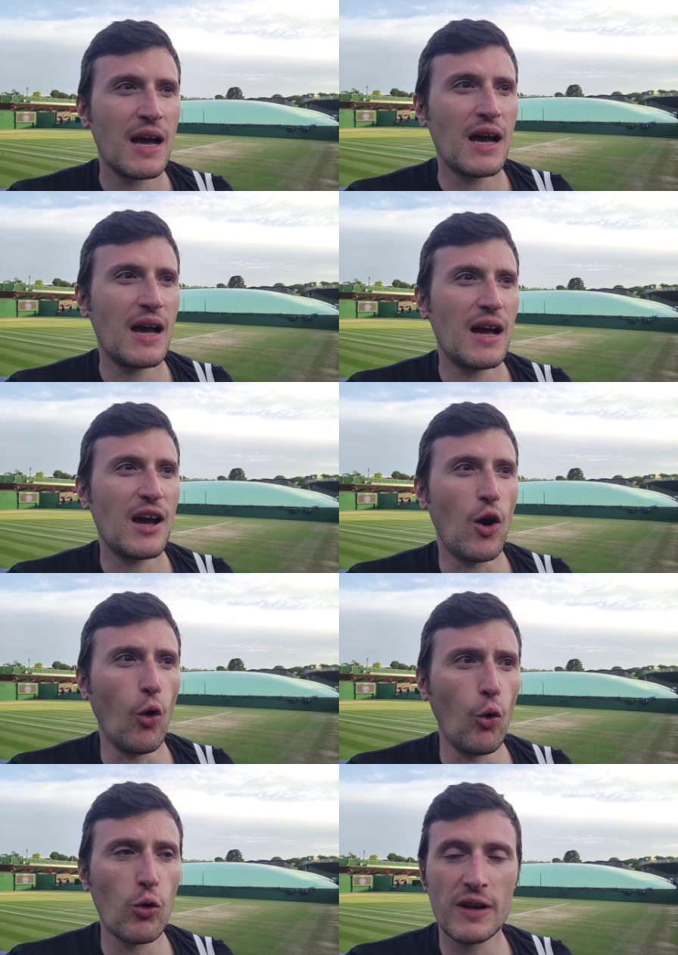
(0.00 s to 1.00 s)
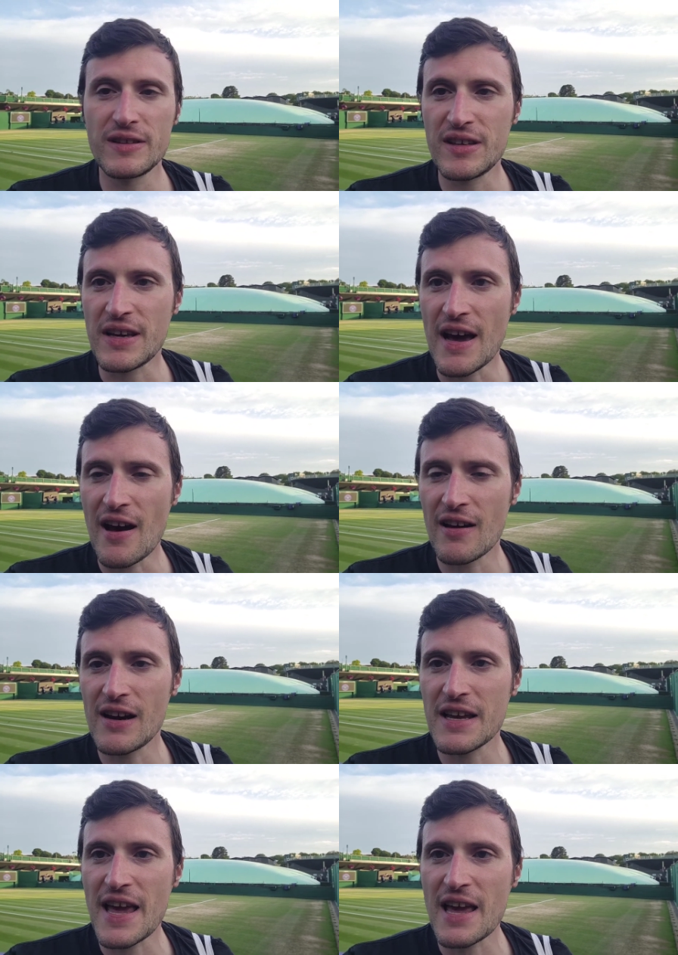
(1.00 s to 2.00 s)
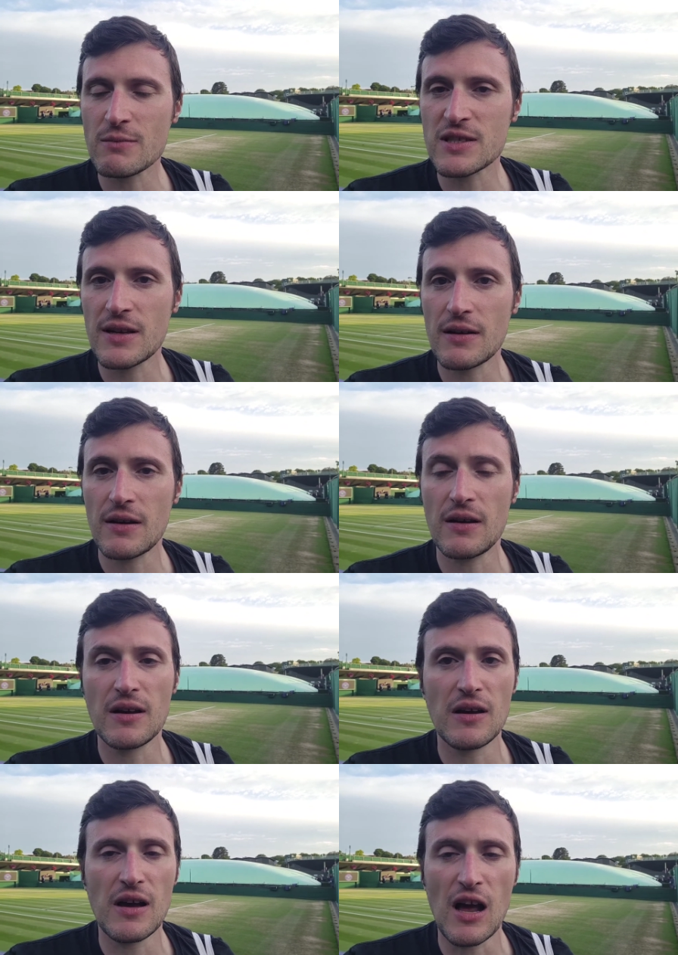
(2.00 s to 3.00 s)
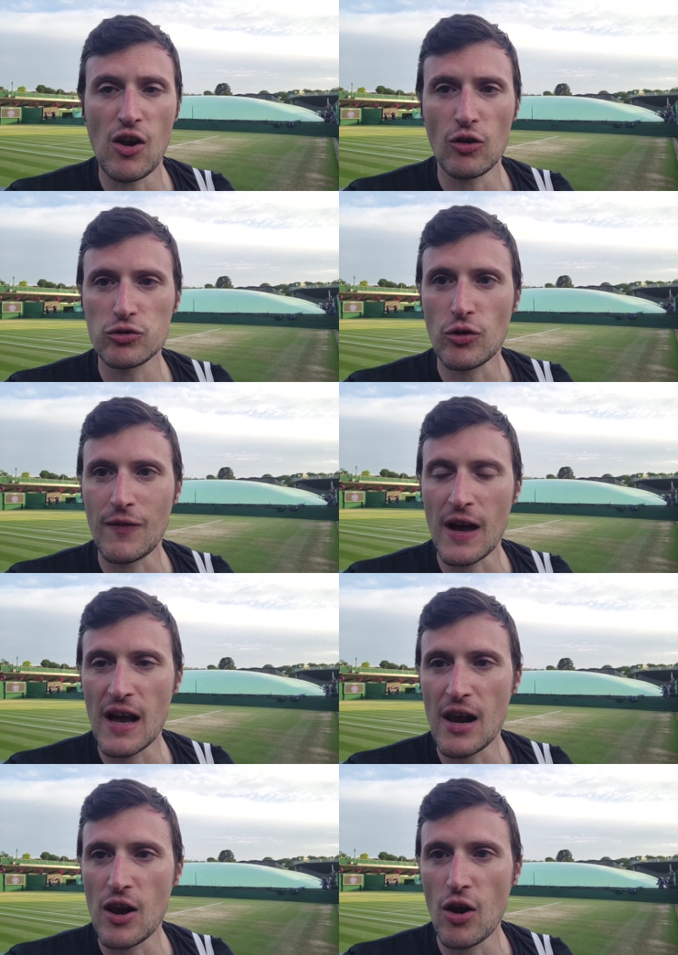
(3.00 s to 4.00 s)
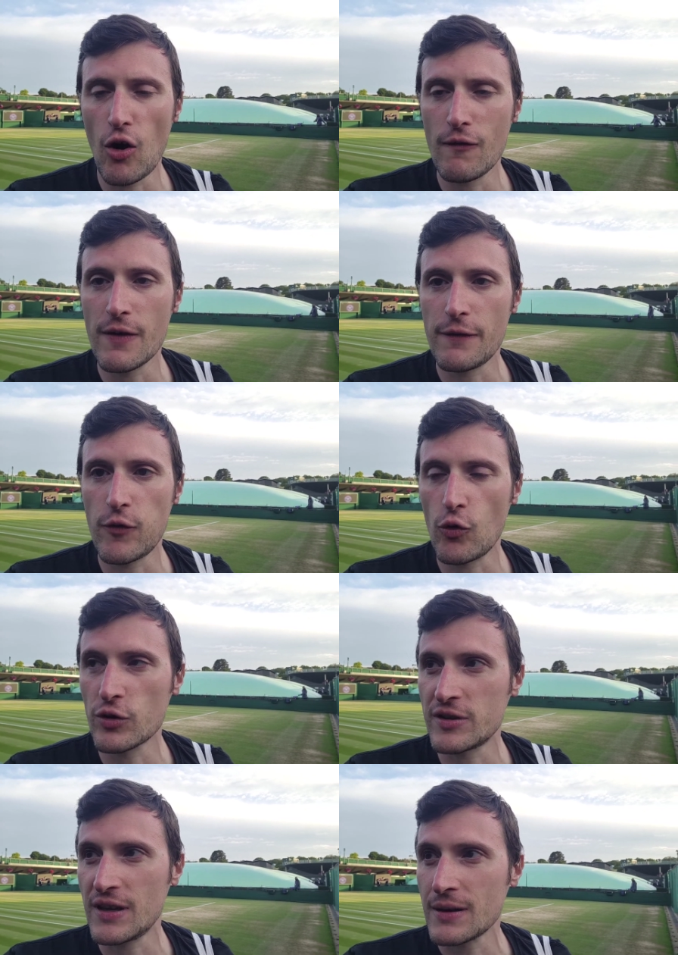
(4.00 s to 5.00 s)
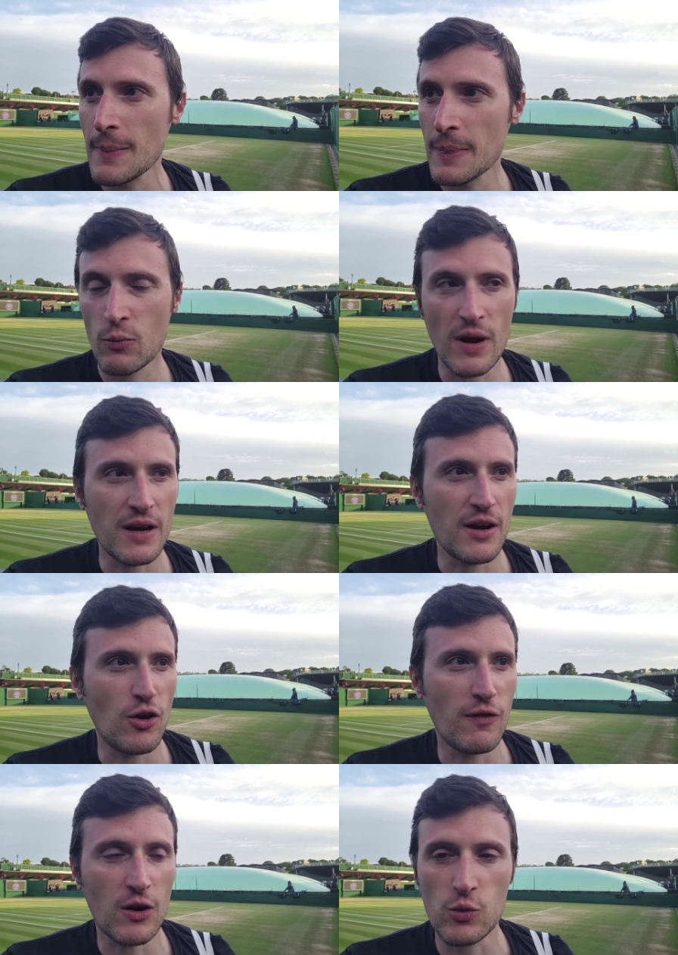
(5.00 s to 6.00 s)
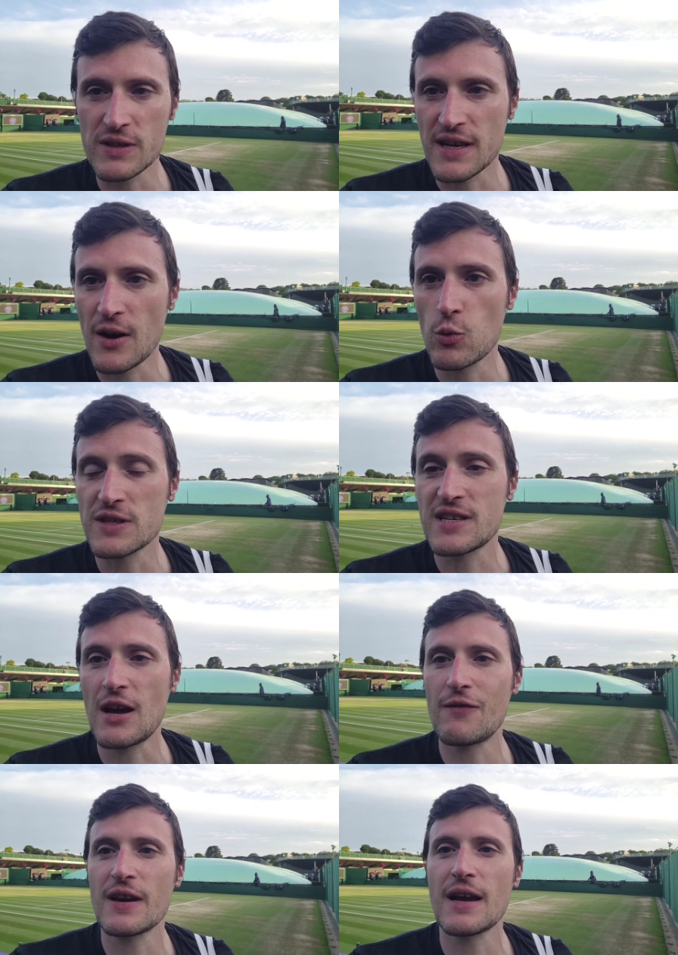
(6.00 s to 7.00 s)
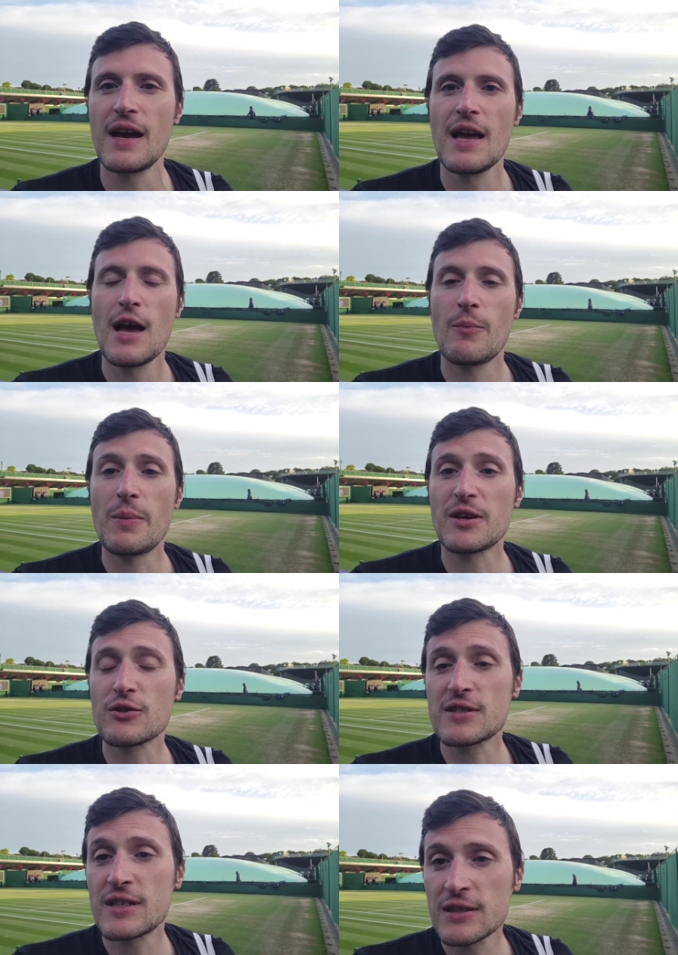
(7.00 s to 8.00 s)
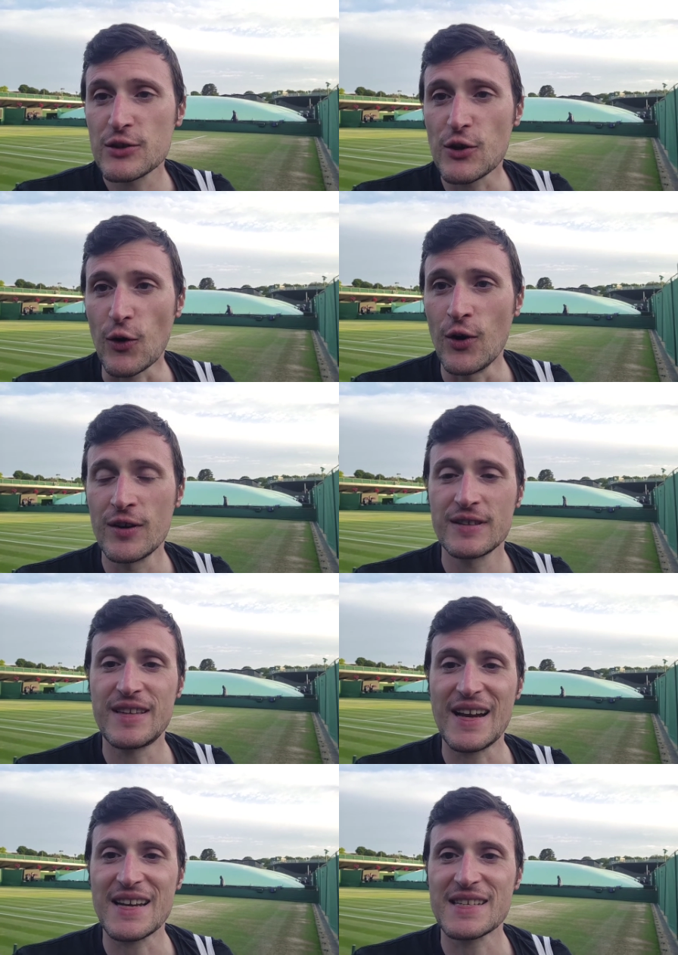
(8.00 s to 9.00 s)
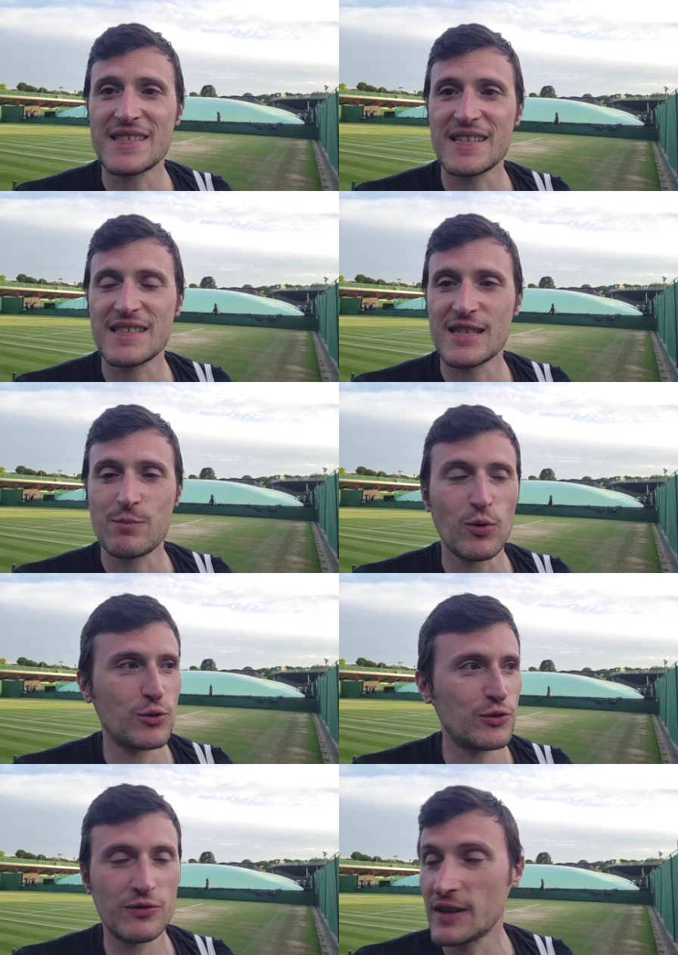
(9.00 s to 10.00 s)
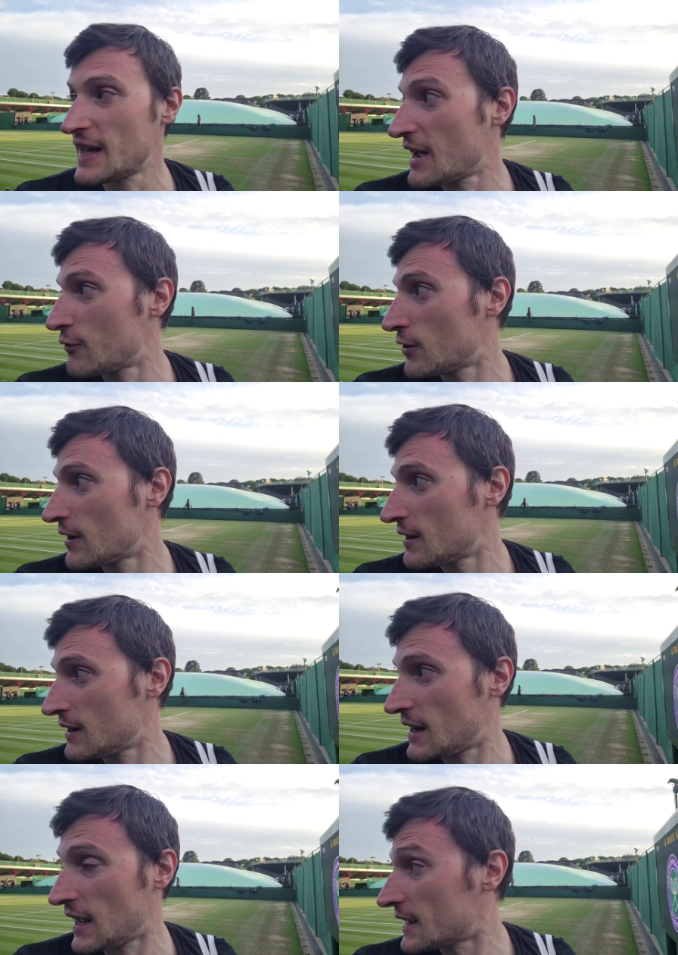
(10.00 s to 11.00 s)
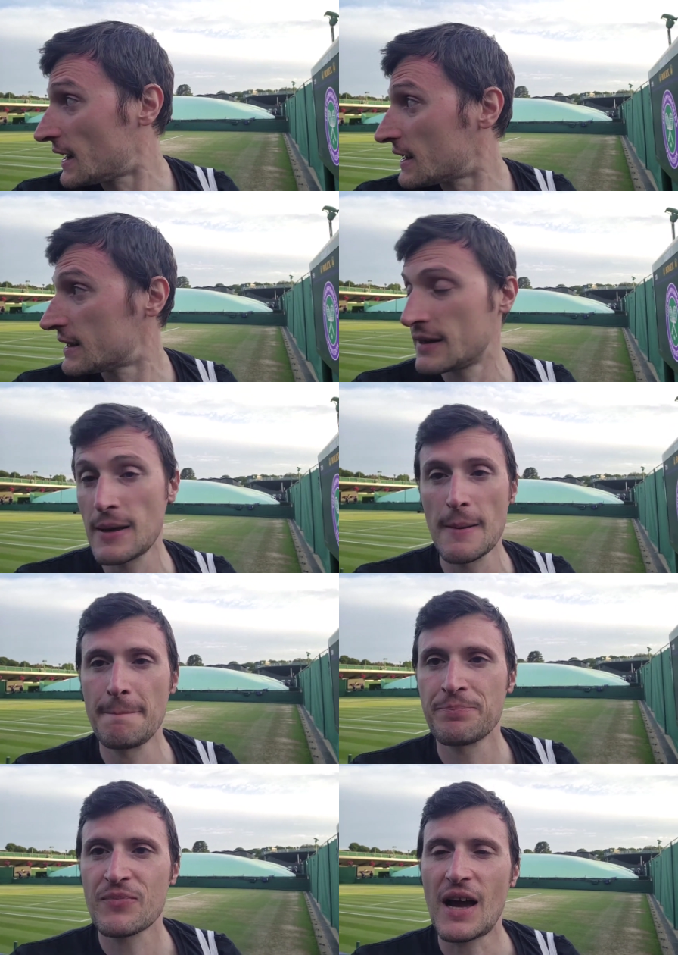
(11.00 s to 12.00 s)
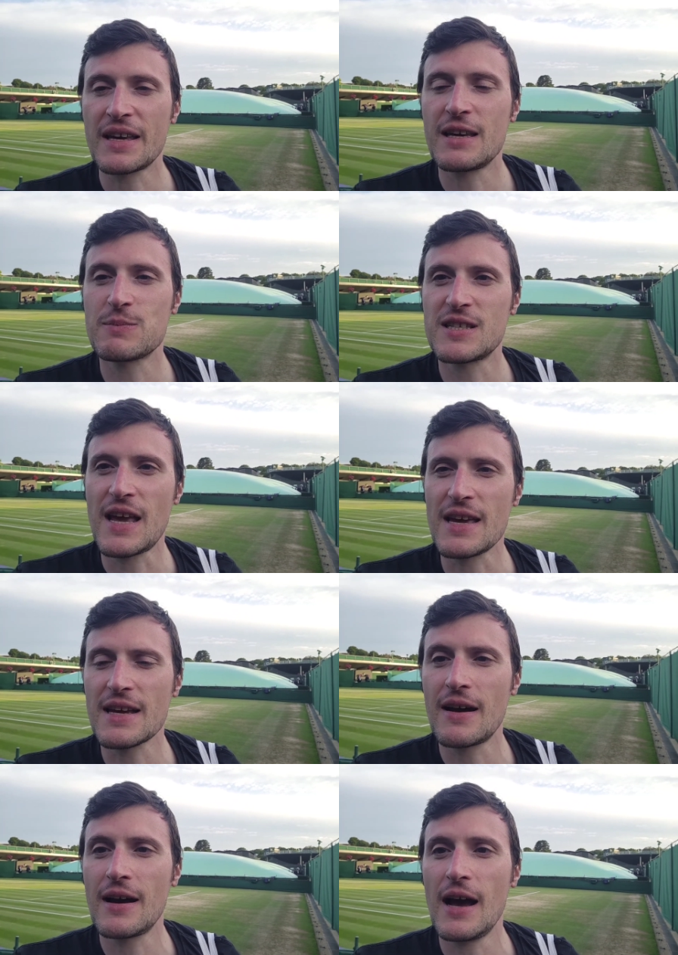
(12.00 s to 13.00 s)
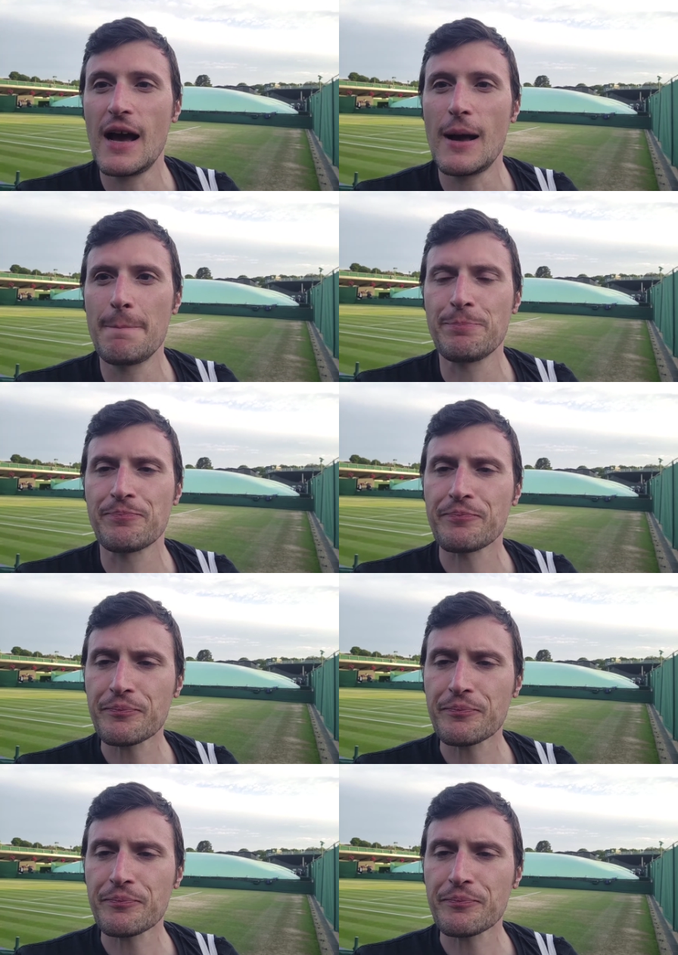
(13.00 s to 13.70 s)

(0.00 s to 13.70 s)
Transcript: uh, all in the early games, uh, a lot of uh, love 40 when uh, Novak was uh, was serving, but because you know tennis is the sport of the devil, like I I keep saying, um,